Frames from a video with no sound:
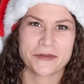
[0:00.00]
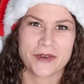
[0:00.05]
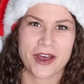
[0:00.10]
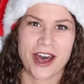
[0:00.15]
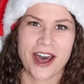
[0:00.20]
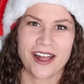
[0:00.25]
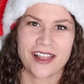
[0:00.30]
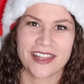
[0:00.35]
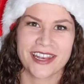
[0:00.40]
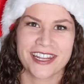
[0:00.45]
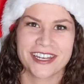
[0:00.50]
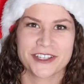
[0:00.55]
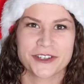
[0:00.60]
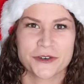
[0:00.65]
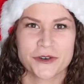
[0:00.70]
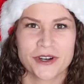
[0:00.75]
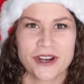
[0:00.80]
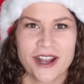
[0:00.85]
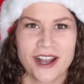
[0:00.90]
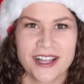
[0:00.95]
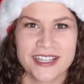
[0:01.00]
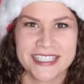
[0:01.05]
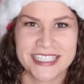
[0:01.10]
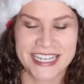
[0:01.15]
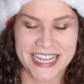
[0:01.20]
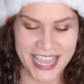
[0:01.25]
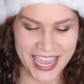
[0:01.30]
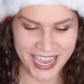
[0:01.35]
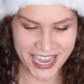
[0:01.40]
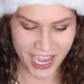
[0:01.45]
a holiday decor haul
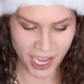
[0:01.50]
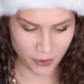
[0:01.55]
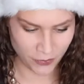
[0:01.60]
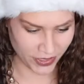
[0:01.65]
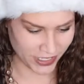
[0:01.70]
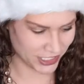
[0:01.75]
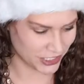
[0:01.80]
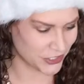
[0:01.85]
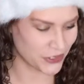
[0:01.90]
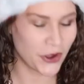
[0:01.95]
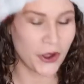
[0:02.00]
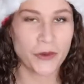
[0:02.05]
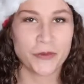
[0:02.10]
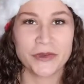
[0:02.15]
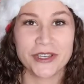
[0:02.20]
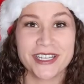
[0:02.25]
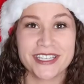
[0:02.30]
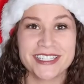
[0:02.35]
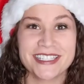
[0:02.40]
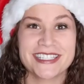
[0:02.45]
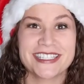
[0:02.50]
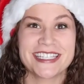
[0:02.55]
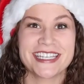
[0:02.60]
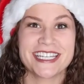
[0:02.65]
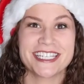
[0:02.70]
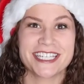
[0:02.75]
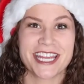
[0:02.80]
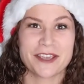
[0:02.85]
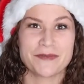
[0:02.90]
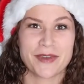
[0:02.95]
today. I went to Homegoods,
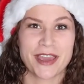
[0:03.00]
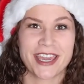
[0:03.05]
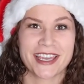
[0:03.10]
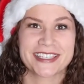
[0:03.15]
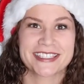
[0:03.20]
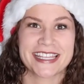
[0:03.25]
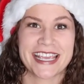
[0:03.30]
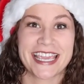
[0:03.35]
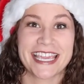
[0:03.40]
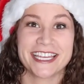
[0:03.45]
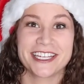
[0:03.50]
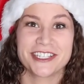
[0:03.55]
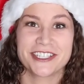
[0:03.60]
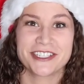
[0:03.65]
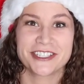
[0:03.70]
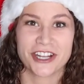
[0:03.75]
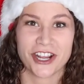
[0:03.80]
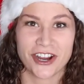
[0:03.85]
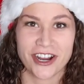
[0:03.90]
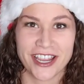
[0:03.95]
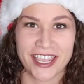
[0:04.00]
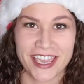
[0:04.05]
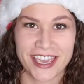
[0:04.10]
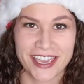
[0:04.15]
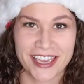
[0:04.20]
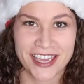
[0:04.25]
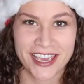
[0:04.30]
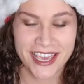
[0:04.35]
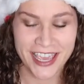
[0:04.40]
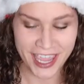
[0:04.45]
TJ Maxx, and
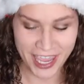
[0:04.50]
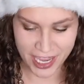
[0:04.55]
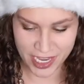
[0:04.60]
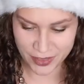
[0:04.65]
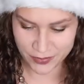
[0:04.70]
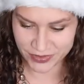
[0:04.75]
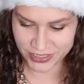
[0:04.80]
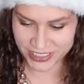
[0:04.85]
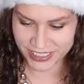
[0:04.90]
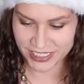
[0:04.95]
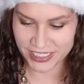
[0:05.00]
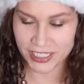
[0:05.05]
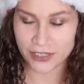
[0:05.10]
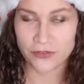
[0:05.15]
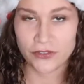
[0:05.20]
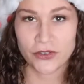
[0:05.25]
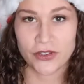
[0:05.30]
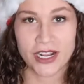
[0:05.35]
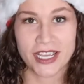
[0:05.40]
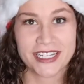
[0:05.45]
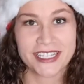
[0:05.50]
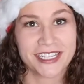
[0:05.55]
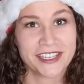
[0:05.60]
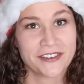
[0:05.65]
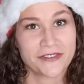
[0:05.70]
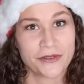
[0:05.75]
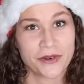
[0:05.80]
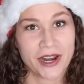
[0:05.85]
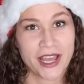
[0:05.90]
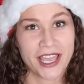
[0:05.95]
Target, and I'm just gonna give you an
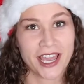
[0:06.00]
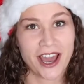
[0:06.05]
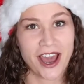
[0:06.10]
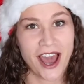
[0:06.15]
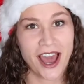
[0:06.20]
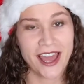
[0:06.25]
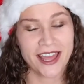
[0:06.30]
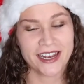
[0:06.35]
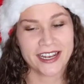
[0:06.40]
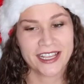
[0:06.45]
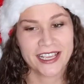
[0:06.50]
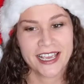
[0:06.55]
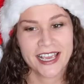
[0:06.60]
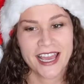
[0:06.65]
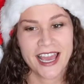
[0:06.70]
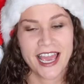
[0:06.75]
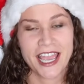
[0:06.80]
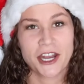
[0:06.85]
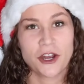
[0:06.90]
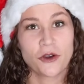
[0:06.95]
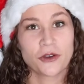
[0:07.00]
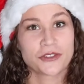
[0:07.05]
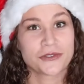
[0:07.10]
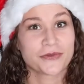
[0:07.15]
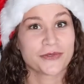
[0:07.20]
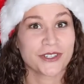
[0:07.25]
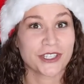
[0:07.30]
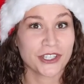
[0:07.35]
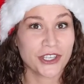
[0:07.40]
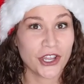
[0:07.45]
idea of what I got. I know it's
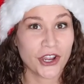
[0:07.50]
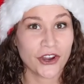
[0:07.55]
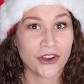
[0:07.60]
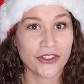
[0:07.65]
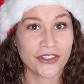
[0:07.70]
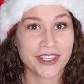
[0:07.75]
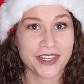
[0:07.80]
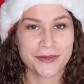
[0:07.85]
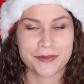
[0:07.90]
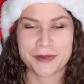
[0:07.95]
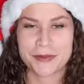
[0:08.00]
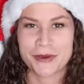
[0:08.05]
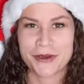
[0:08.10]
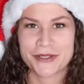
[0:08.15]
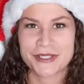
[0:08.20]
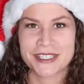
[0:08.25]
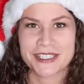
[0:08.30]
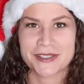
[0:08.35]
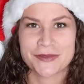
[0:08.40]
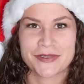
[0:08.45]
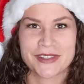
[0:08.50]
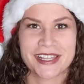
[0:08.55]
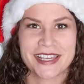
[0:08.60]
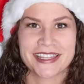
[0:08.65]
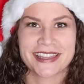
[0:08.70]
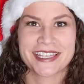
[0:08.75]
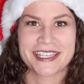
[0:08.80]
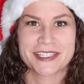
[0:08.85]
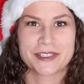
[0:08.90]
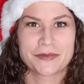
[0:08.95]
really early to be posting something
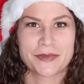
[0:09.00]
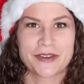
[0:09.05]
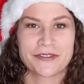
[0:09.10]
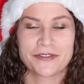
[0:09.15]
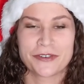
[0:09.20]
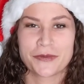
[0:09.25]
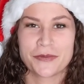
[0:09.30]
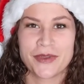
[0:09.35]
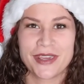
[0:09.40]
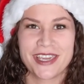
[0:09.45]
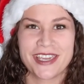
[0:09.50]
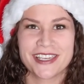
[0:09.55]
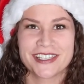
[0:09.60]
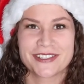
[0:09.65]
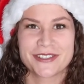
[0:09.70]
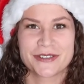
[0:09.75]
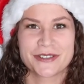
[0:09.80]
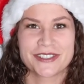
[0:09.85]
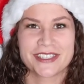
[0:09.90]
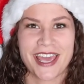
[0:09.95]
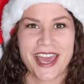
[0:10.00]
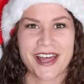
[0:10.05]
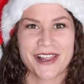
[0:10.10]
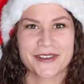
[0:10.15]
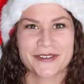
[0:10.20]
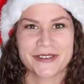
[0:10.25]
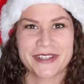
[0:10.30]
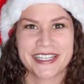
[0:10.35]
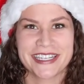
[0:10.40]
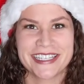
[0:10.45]
like this, but for me, as soon as
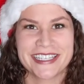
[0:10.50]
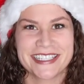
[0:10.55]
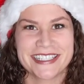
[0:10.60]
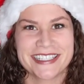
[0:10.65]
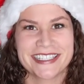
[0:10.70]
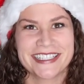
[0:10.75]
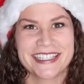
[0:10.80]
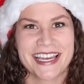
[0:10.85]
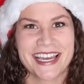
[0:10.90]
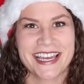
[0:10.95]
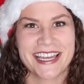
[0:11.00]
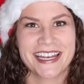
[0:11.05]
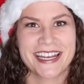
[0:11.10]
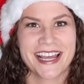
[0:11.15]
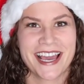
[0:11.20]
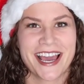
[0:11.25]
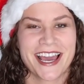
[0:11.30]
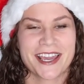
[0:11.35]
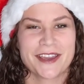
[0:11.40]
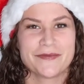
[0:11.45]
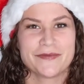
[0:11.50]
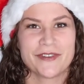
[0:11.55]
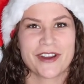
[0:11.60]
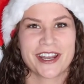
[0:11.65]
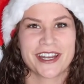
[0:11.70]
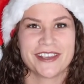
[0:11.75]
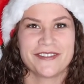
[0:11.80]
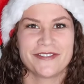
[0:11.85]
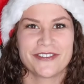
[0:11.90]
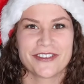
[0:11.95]
Halloween is done, I'm
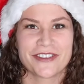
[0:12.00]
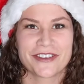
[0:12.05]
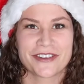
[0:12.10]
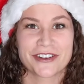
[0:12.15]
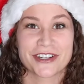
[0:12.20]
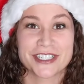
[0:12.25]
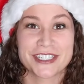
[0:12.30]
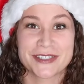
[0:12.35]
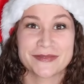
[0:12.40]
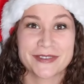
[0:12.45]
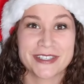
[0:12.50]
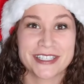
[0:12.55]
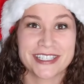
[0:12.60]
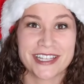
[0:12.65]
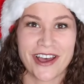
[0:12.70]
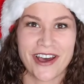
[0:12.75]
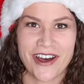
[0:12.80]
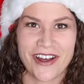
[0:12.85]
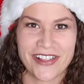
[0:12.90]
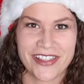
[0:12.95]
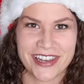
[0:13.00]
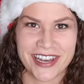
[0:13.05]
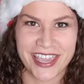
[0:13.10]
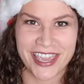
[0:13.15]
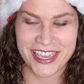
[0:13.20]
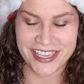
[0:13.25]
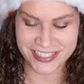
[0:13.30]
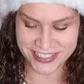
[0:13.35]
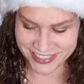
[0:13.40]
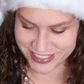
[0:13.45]
ready for the Christmas
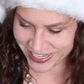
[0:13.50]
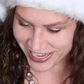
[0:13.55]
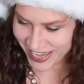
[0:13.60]
holidays,